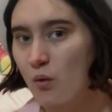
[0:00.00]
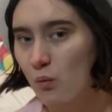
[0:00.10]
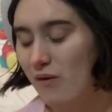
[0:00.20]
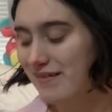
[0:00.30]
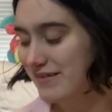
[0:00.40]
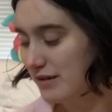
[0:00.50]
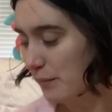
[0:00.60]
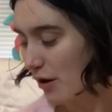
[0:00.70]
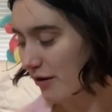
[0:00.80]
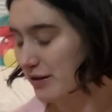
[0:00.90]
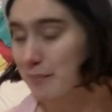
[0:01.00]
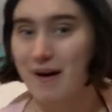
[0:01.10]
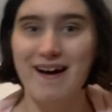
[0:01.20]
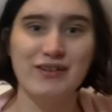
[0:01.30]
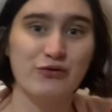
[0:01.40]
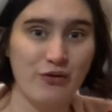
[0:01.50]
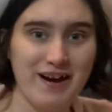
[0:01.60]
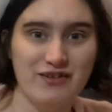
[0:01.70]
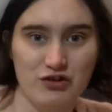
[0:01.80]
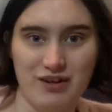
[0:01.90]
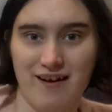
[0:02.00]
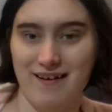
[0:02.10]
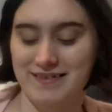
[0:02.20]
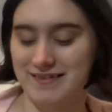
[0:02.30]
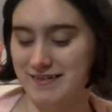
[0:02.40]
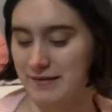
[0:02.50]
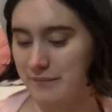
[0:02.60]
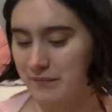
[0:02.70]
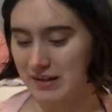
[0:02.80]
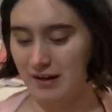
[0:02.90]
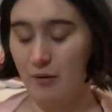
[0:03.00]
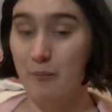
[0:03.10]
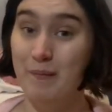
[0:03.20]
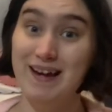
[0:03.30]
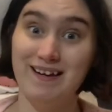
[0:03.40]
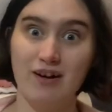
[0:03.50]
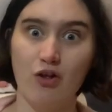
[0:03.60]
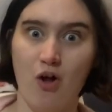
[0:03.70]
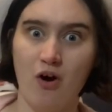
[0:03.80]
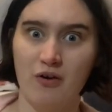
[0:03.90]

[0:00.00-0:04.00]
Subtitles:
was sparked by strange eons making a long